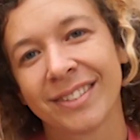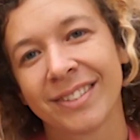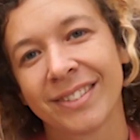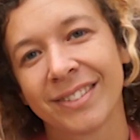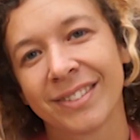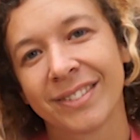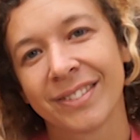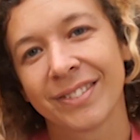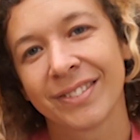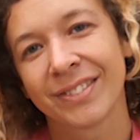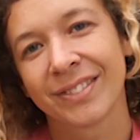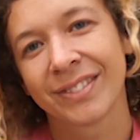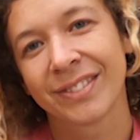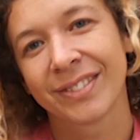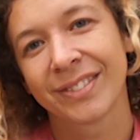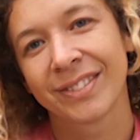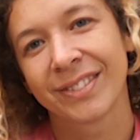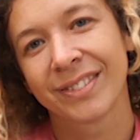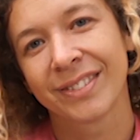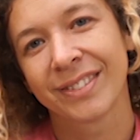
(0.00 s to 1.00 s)

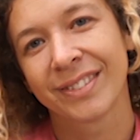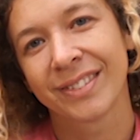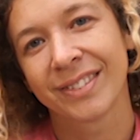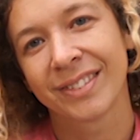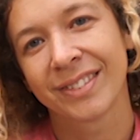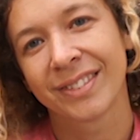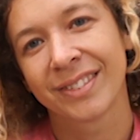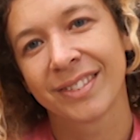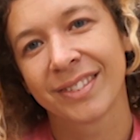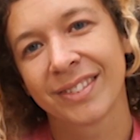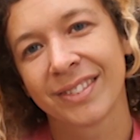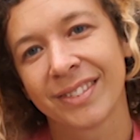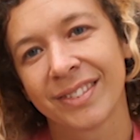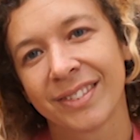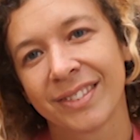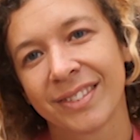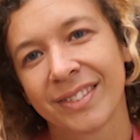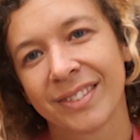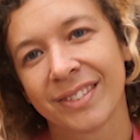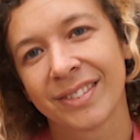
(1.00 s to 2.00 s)

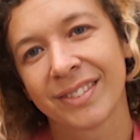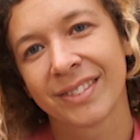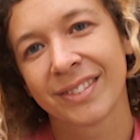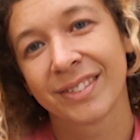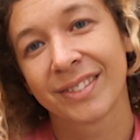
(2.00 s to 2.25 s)
This person isn't speaking.